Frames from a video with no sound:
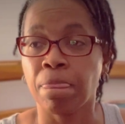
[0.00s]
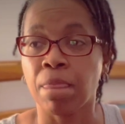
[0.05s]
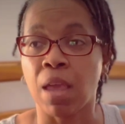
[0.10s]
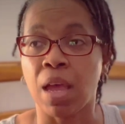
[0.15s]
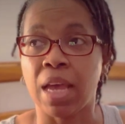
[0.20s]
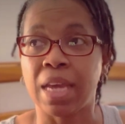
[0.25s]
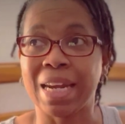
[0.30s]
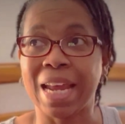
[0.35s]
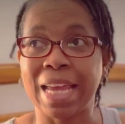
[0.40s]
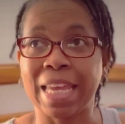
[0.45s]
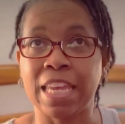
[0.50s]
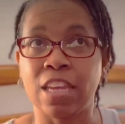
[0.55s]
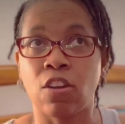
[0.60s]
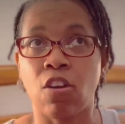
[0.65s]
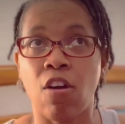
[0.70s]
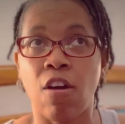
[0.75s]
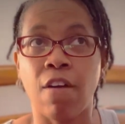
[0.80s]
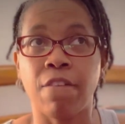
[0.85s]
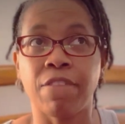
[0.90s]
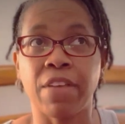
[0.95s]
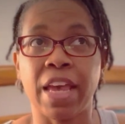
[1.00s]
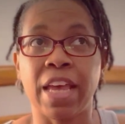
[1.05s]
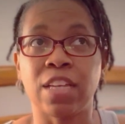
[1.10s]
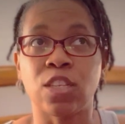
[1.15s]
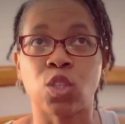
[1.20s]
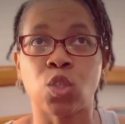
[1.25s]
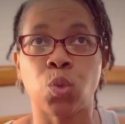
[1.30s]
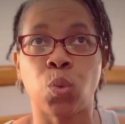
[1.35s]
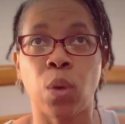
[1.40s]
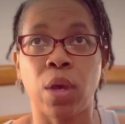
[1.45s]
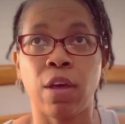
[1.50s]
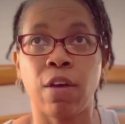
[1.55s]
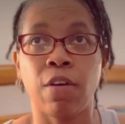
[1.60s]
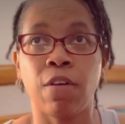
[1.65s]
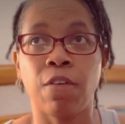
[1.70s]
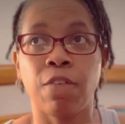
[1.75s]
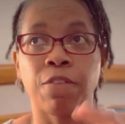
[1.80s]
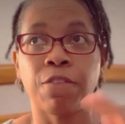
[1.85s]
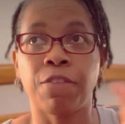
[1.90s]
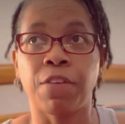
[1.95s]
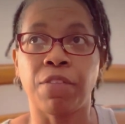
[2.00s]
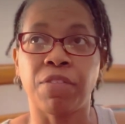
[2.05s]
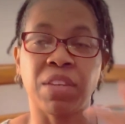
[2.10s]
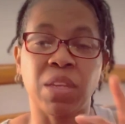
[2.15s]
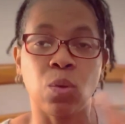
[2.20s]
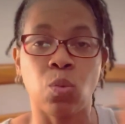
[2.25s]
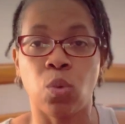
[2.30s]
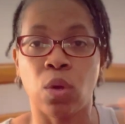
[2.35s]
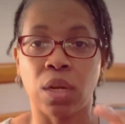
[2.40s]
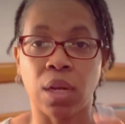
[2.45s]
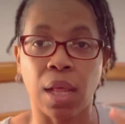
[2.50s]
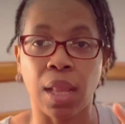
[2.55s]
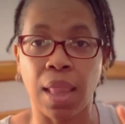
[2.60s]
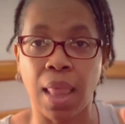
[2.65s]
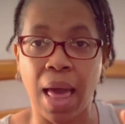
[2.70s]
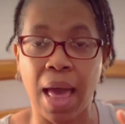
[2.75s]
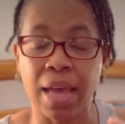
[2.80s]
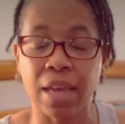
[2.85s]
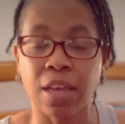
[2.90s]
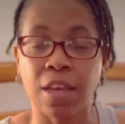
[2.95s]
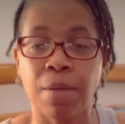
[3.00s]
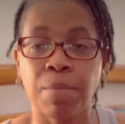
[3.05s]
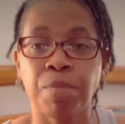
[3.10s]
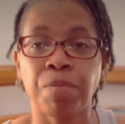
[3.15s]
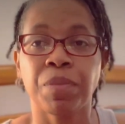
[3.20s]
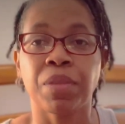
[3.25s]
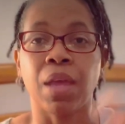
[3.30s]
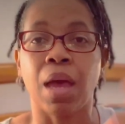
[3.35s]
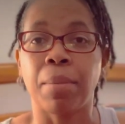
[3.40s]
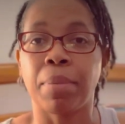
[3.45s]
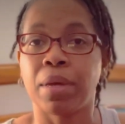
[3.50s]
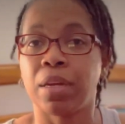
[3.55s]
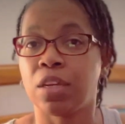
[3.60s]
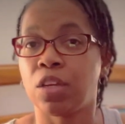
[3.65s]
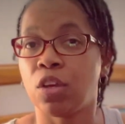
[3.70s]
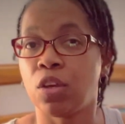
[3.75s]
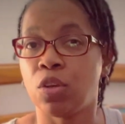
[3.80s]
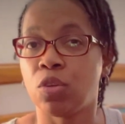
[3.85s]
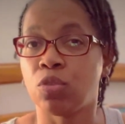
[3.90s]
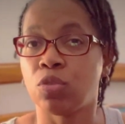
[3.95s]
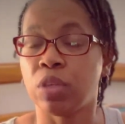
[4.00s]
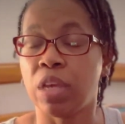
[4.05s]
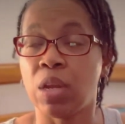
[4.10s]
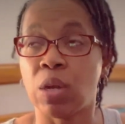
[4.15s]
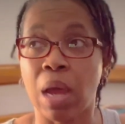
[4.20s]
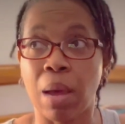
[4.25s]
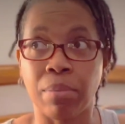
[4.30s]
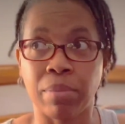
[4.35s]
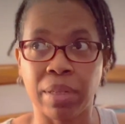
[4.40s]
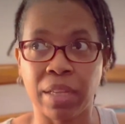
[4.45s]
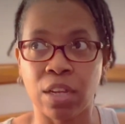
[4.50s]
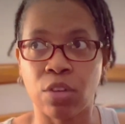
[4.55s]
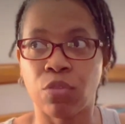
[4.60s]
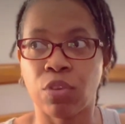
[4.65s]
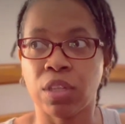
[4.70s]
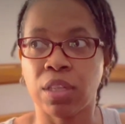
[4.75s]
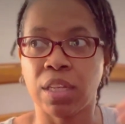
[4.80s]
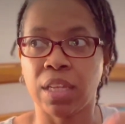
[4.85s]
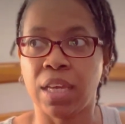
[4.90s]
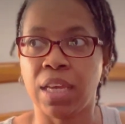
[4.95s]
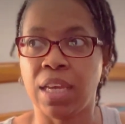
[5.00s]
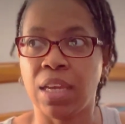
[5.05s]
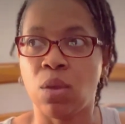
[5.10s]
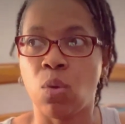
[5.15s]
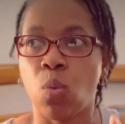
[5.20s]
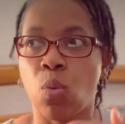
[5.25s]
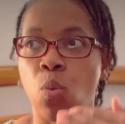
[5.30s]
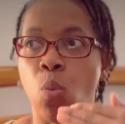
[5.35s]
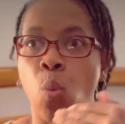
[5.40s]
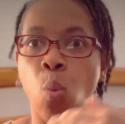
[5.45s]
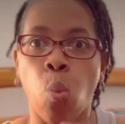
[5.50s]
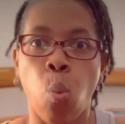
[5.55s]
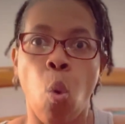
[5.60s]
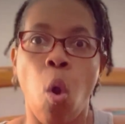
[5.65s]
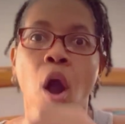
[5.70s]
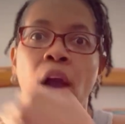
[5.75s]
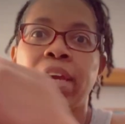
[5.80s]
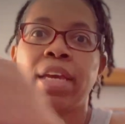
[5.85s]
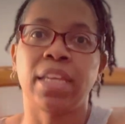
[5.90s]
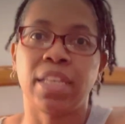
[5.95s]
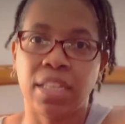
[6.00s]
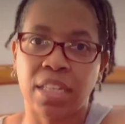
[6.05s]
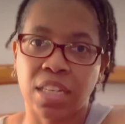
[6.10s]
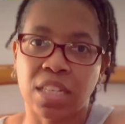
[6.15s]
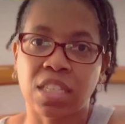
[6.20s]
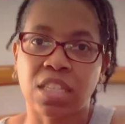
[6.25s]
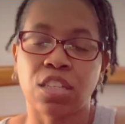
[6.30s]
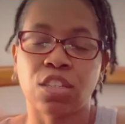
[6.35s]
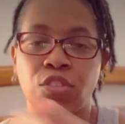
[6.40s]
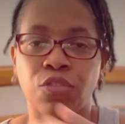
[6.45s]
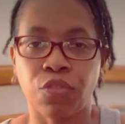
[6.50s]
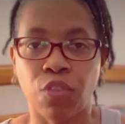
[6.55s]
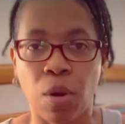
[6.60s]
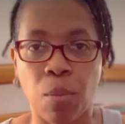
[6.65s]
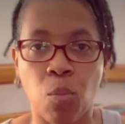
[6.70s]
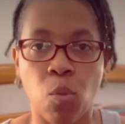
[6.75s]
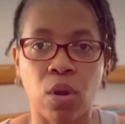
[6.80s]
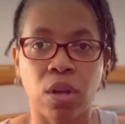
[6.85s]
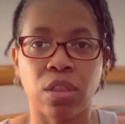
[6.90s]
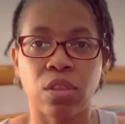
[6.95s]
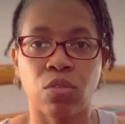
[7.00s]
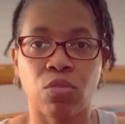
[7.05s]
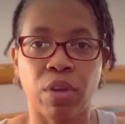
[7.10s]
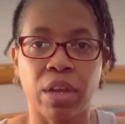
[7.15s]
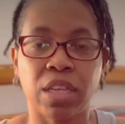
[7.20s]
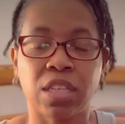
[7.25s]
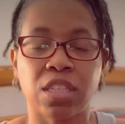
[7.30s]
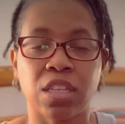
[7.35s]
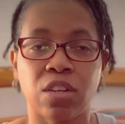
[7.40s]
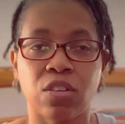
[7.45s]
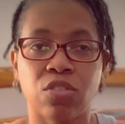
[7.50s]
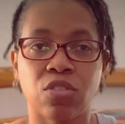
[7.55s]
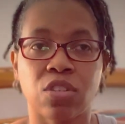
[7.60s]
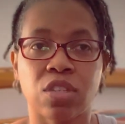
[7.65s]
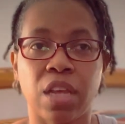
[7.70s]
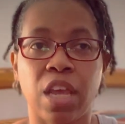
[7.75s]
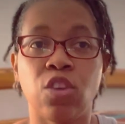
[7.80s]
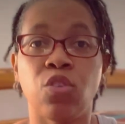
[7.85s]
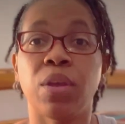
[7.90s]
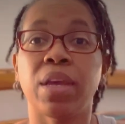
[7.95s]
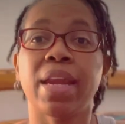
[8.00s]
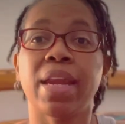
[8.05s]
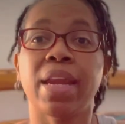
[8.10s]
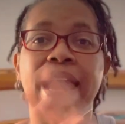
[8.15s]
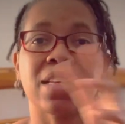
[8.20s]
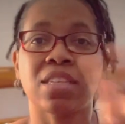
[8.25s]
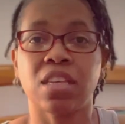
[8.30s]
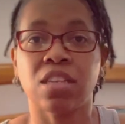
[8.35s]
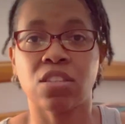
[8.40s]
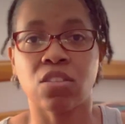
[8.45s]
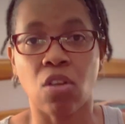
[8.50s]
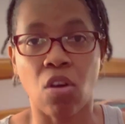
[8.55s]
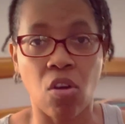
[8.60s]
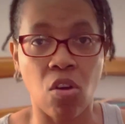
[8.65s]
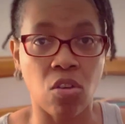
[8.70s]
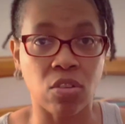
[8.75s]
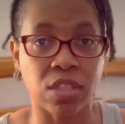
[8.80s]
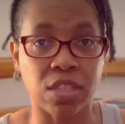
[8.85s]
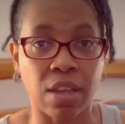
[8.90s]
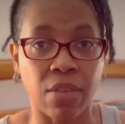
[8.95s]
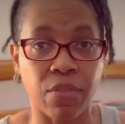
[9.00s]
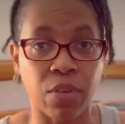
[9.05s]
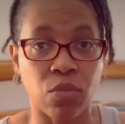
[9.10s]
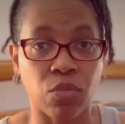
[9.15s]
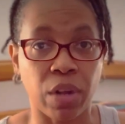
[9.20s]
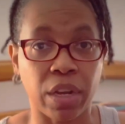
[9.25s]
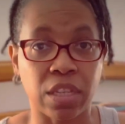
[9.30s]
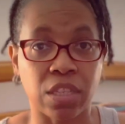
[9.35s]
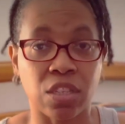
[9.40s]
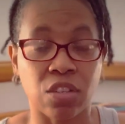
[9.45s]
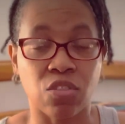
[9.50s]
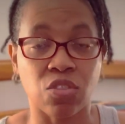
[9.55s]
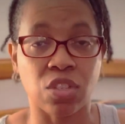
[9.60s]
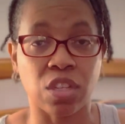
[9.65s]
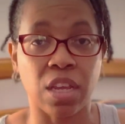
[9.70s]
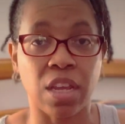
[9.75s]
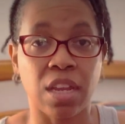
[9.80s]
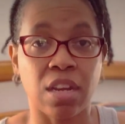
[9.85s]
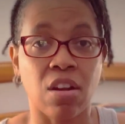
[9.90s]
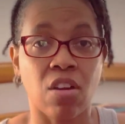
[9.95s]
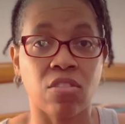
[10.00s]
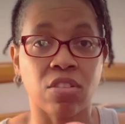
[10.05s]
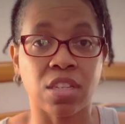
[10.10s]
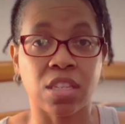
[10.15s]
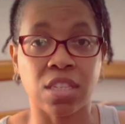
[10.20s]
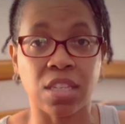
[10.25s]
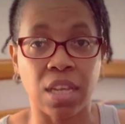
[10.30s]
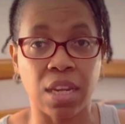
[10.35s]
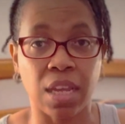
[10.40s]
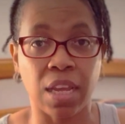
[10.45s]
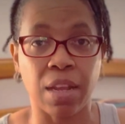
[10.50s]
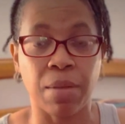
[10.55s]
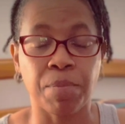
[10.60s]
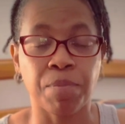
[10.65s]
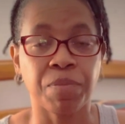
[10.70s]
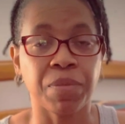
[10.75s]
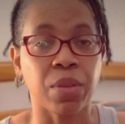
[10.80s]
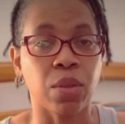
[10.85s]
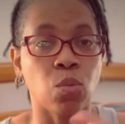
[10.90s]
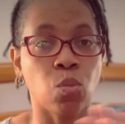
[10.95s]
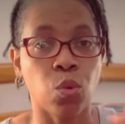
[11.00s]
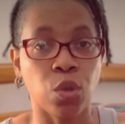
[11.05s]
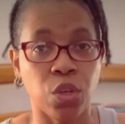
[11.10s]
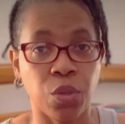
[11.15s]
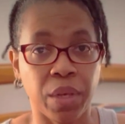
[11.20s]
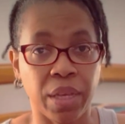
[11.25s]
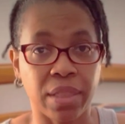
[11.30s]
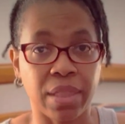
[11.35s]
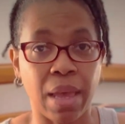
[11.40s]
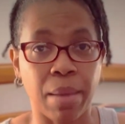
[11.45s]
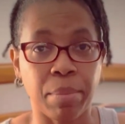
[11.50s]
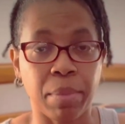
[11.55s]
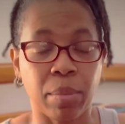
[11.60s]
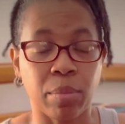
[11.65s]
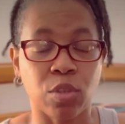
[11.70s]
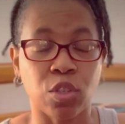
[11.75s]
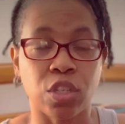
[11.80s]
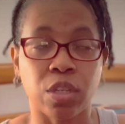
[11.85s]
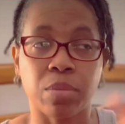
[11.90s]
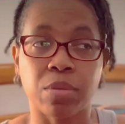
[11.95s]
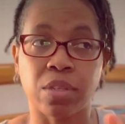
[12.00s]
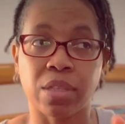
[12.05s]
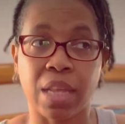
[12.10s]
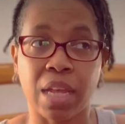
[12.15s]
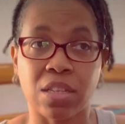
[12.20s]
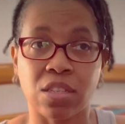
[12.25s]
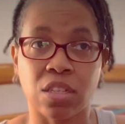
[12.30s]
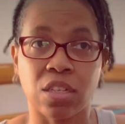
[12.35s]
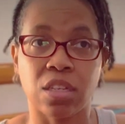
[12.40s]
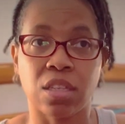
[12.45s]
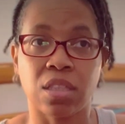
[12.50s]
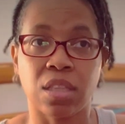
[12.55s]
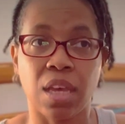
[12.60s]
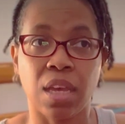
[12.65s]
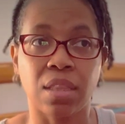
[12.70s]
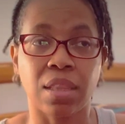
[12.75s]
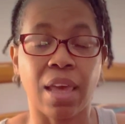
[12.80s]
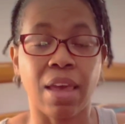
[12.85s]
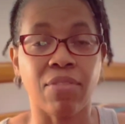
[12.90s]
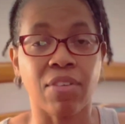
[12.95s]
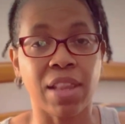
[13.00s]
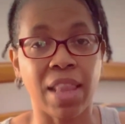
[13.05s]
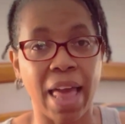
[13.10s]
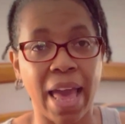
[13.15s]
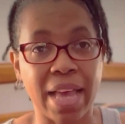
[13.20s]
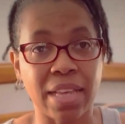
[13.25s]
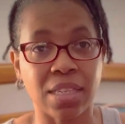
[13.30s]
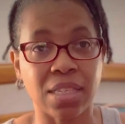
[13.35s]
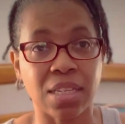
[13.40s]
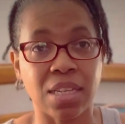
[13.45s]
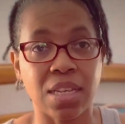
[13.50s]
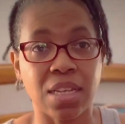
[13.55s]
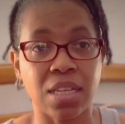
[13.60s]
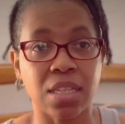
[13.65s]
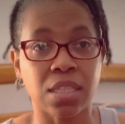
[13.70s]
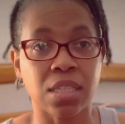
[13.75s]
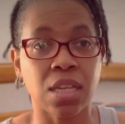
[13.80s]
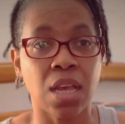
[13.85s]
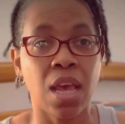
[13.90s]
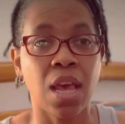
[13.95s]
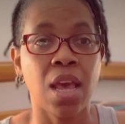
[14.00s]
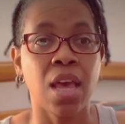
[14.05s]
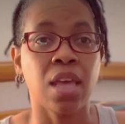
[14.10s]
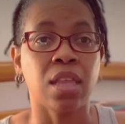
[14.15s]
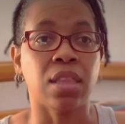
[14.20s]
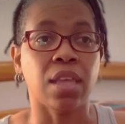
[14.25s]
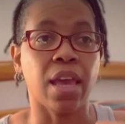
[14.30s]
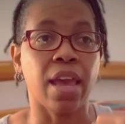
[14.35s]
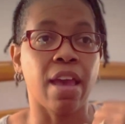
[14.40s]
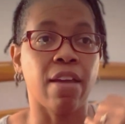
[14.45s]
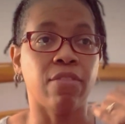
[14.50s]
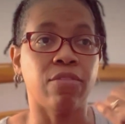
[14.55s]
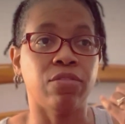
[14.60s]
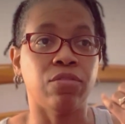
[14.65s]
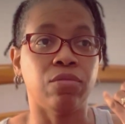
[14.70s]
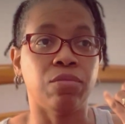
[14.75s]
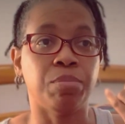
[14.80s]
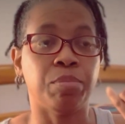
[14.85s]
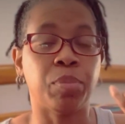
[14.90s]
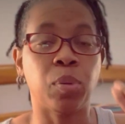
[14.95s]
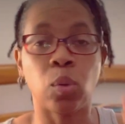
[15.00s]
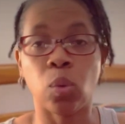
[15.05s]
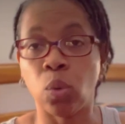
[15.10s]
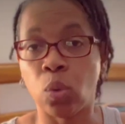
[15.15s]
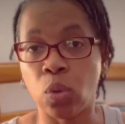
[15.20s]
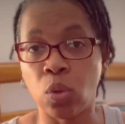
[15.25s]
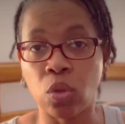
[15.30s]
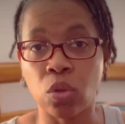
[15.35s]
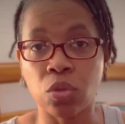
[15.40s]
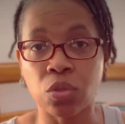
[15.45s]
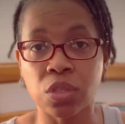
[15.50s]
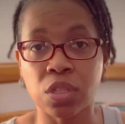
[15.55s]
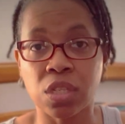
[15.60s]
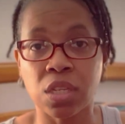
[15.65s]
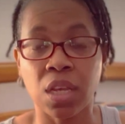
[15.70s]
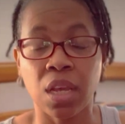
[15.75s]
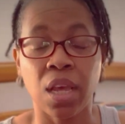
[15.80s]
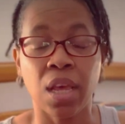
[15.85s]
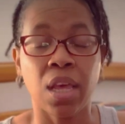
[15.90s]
and I get off at 12:50, 1 o'clock, I'm going to go, and I'm literally walking distance from one of the rec centers. And you get access to all 7 rec centers in our city when you get that membership. So that's a good thing. They have classes, they have pools,